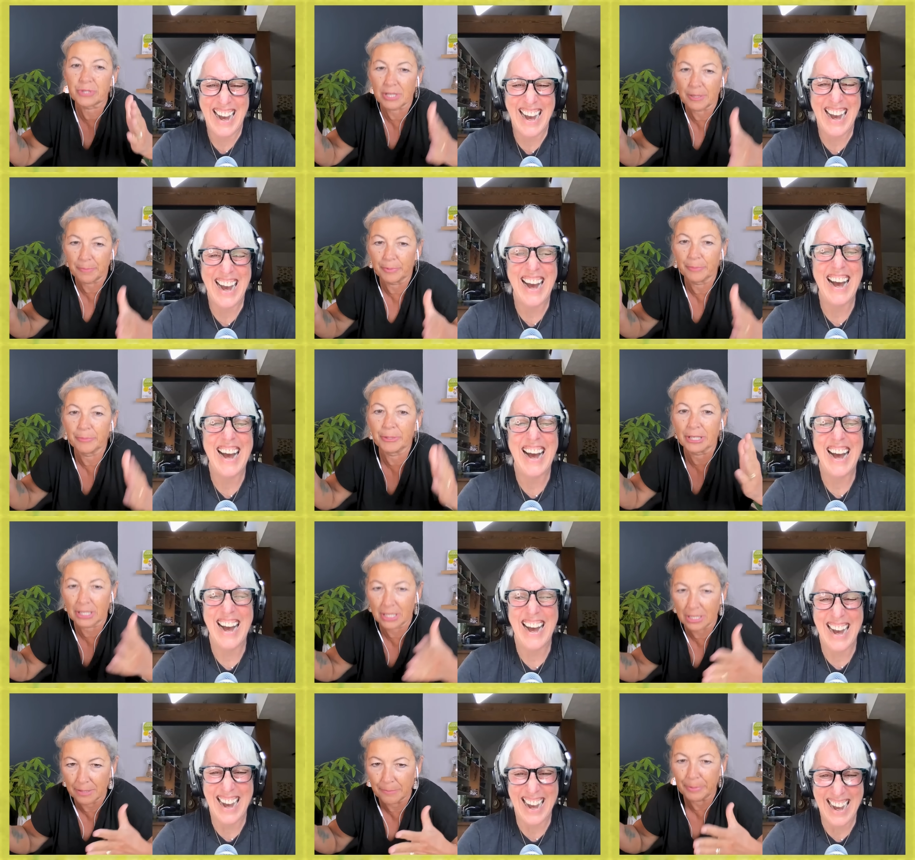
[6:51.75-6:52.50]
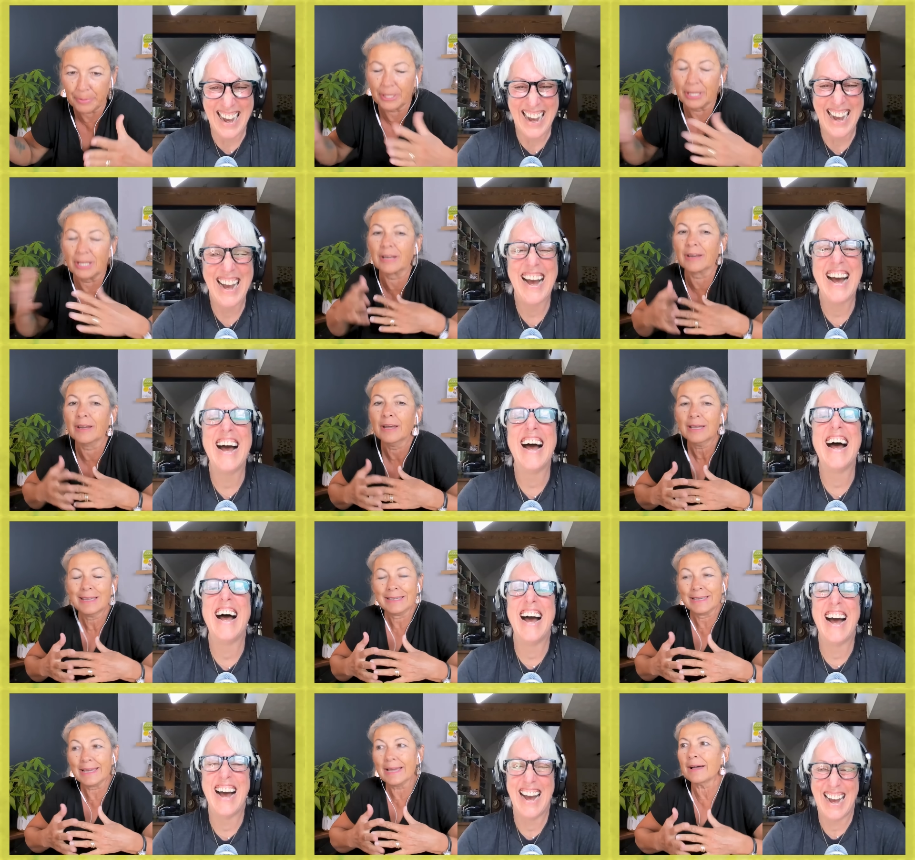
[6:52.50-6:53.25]
Speaker 1: supplement company.
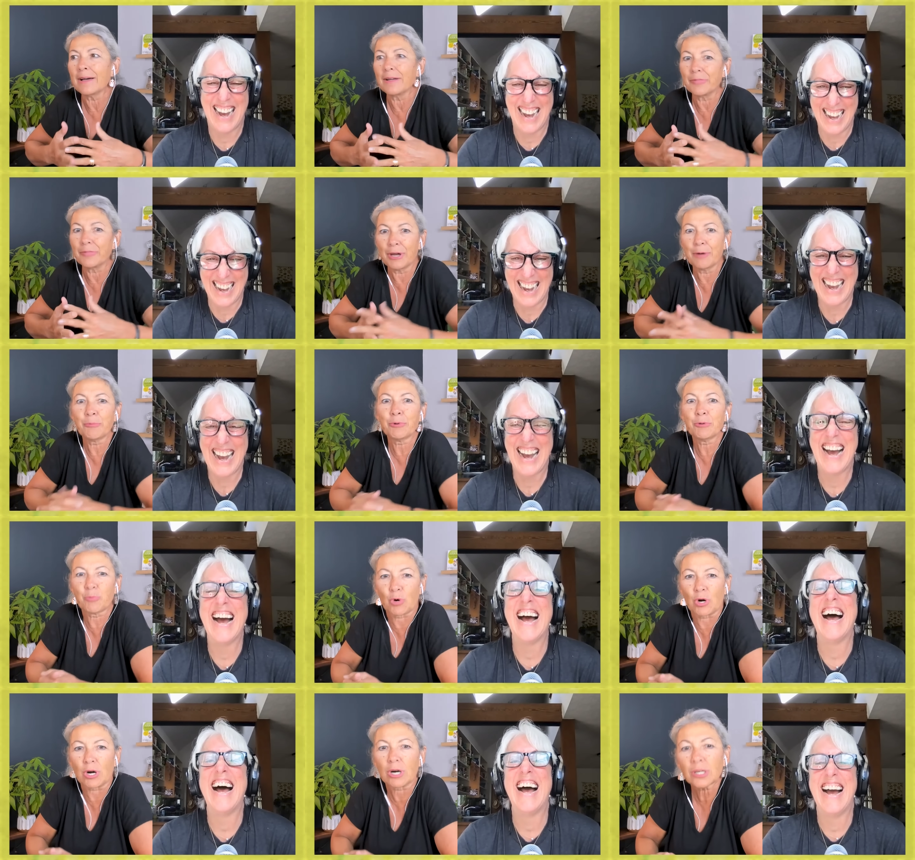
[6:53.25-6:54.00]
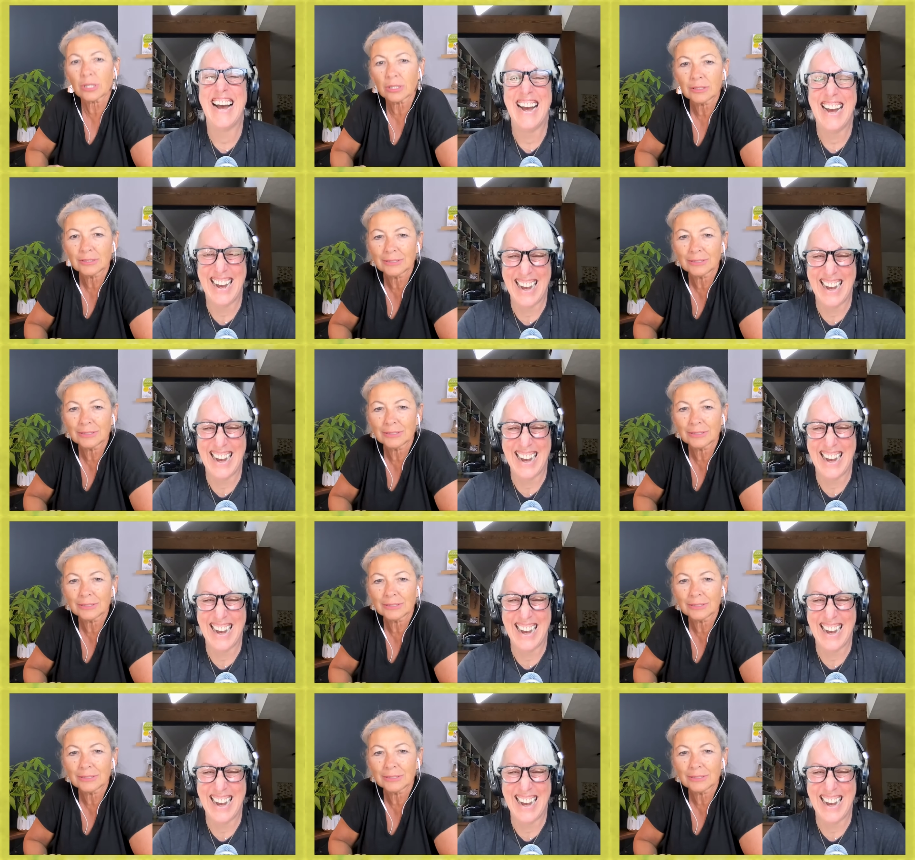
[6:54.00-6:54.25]
Yeah, that would work.